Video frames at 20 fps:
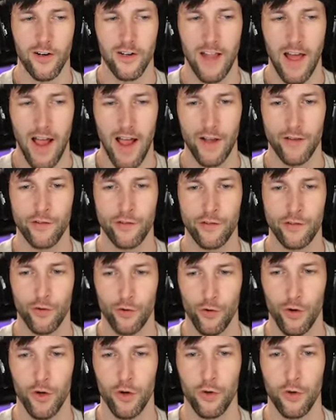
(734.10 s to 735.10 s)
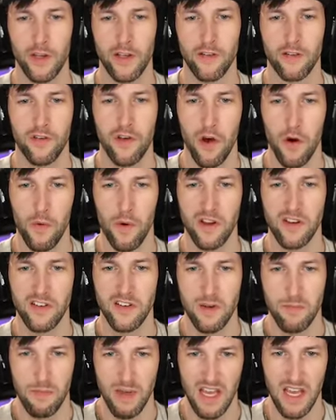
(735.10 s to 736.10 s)
our last screw is going
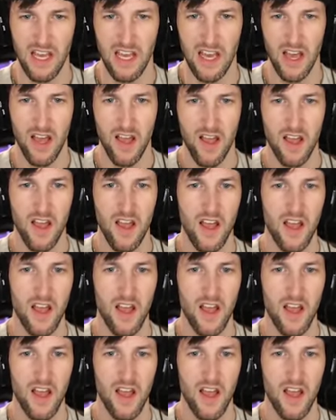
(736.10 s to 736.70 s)
to be.